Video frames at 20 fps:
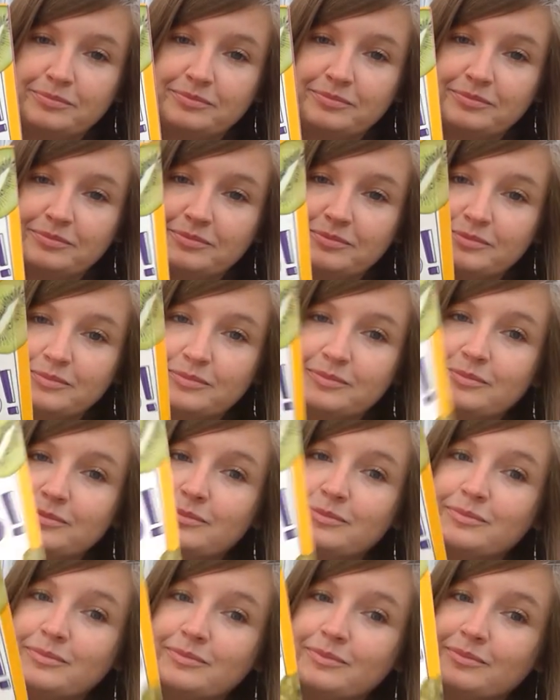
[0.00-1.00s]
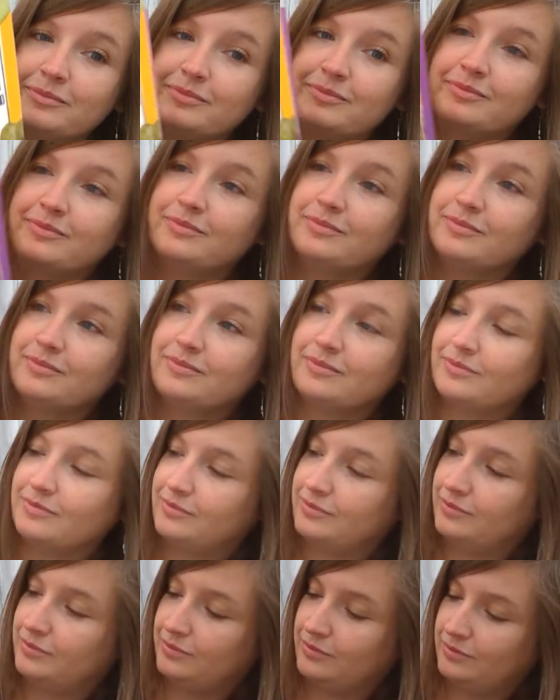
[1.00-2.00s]

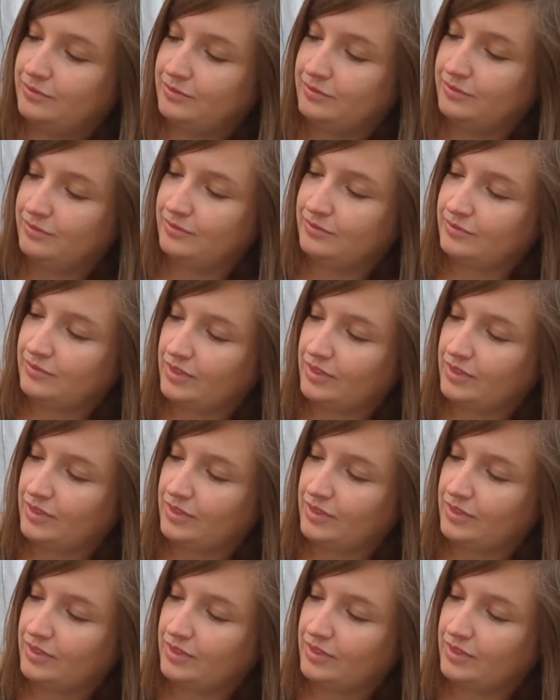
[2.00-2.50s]
(no one is talking)